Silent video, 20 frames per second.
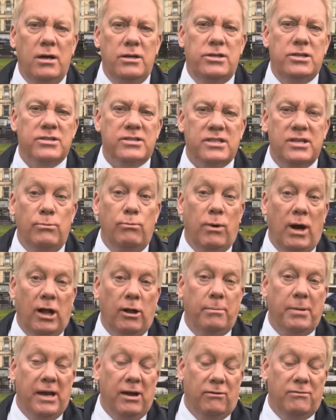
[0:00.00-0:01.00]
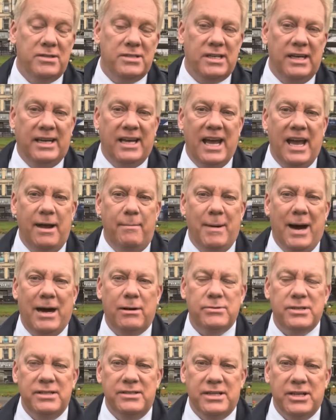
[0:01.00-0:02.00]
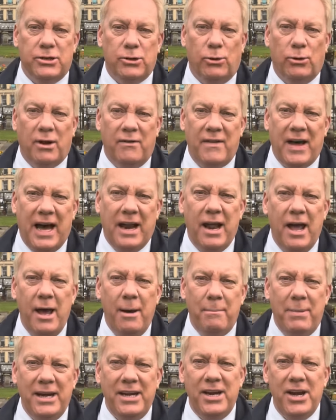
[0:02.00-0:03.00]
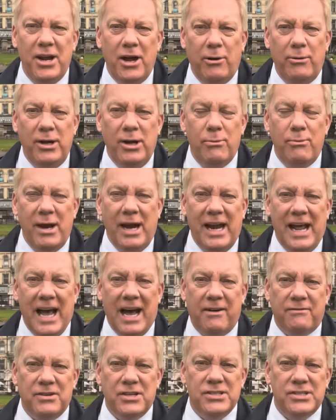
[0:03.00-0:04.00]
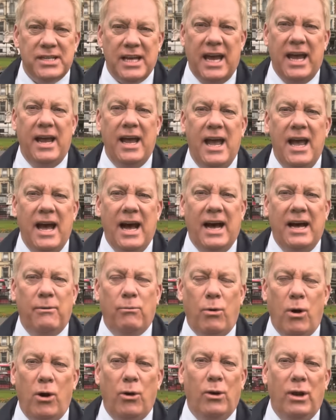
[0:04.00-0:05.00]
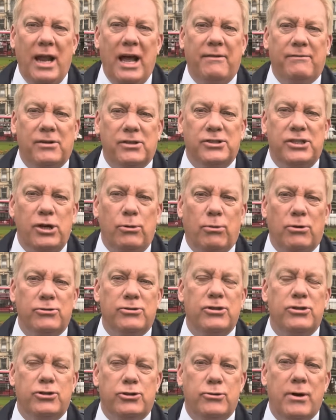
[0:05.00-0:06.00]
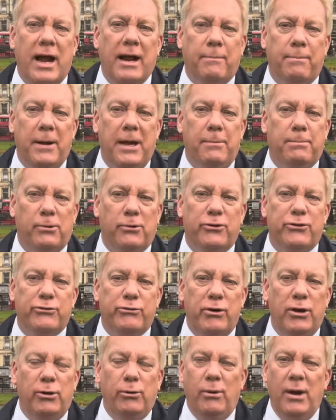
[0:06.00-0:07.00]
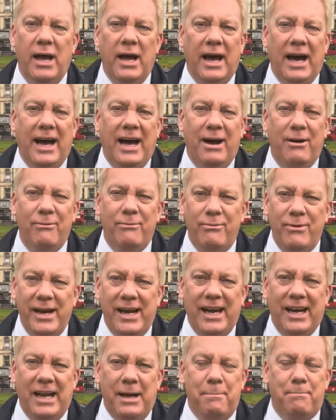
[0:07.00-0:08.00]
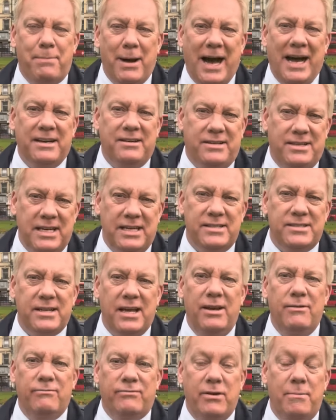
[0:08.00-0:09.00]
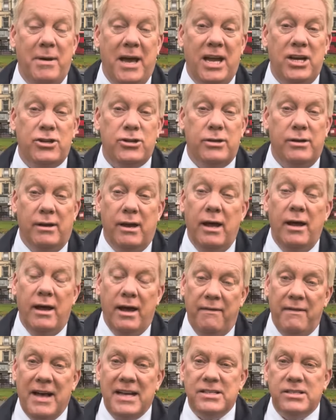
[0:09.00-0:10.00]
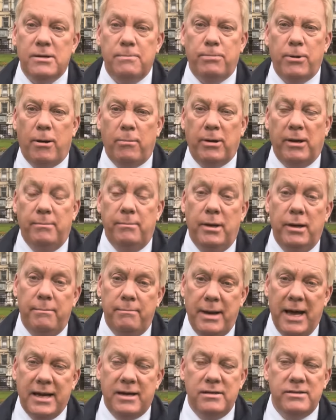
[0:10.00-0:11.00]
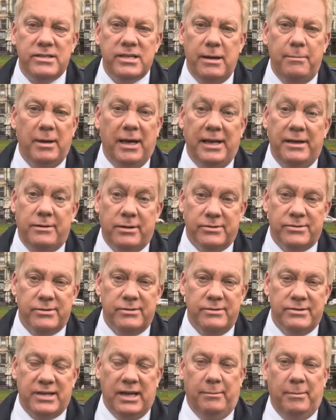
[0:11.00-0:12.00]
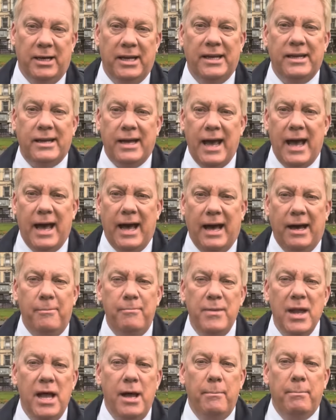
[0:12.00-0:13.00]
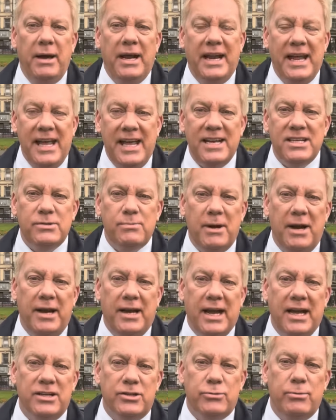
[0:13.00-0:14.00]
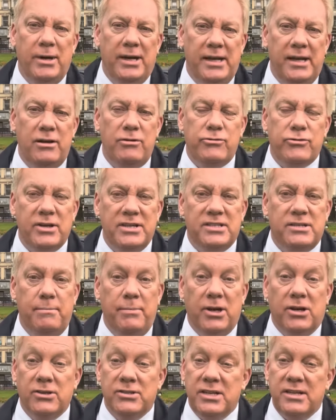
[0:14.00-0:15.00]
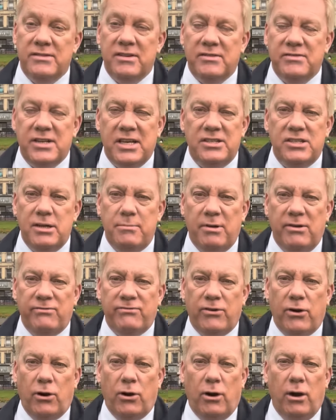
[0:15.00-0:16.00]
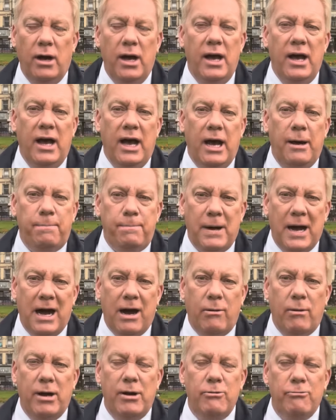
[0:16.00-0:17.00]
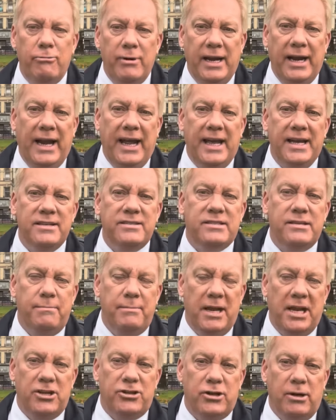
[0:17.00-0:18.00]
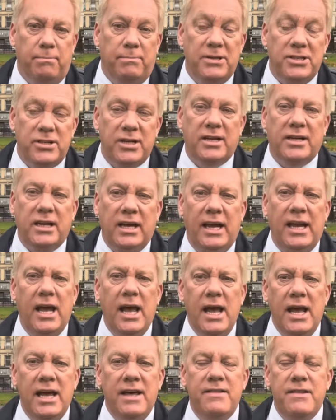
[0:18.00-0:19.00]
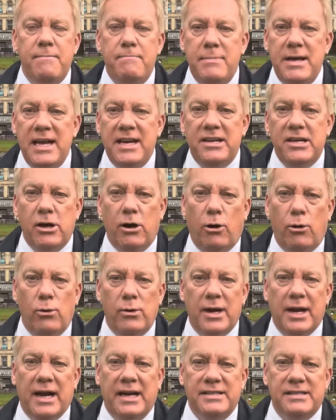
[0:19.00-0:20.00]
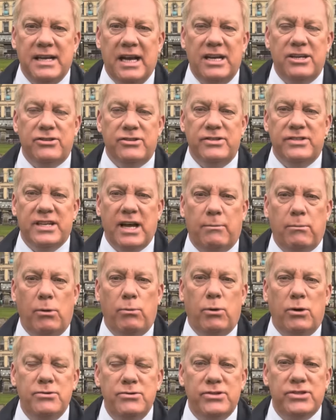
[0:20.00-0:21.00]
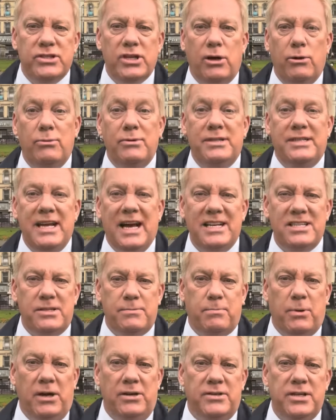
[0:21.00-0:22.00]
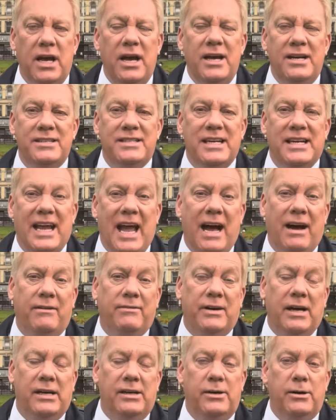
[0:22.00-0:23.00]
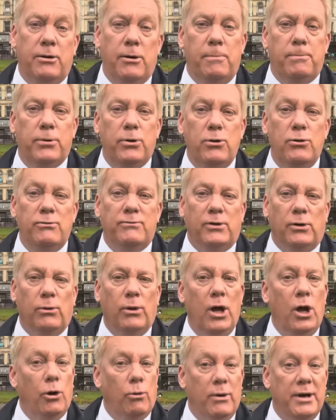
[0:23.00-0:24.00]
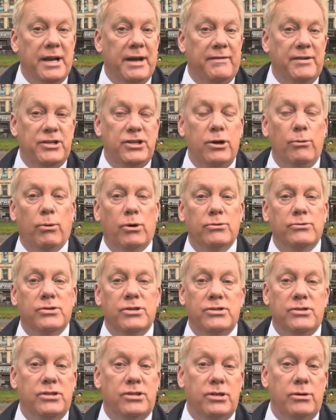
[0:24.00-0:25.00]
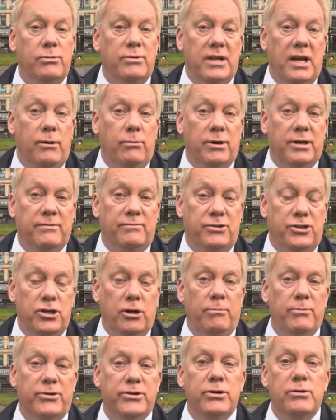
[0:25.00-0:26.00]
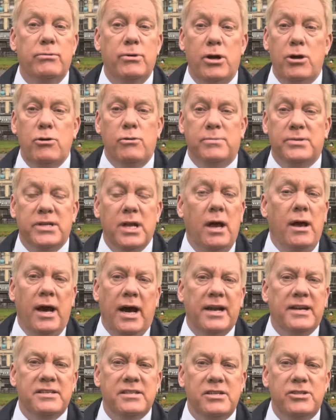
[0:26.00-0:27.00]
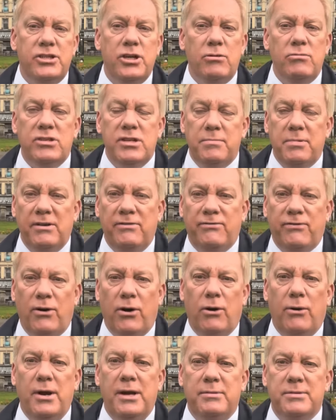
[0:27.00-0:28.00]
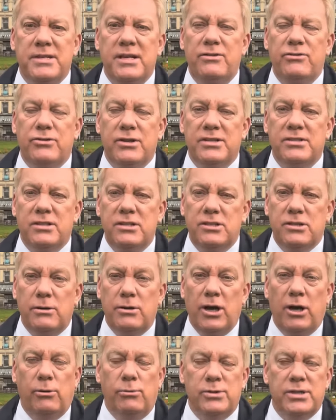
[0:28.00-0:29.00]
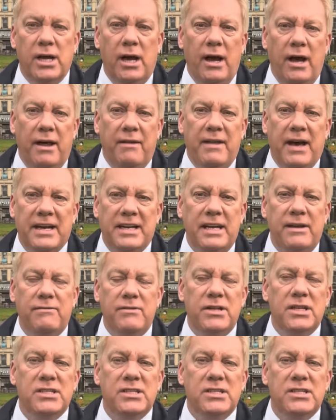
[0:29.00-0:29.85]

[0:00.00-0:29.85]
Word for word: Justin Welby obviously came out and did all of that. But you know, you really have to say at uh, what level do you want to drag people through uh, really bad disinformation? And that's the problem. Meghan seemingly doesn't seemingly care. But here's where it gets really interesting because, as I said to you before, her uh, power really is diminishing, particularly in the media organisations that were once so desperate to have her approval. Whatever she wanted to do, they would have jumped through hoops. And as I told you before, it was interesting to note that even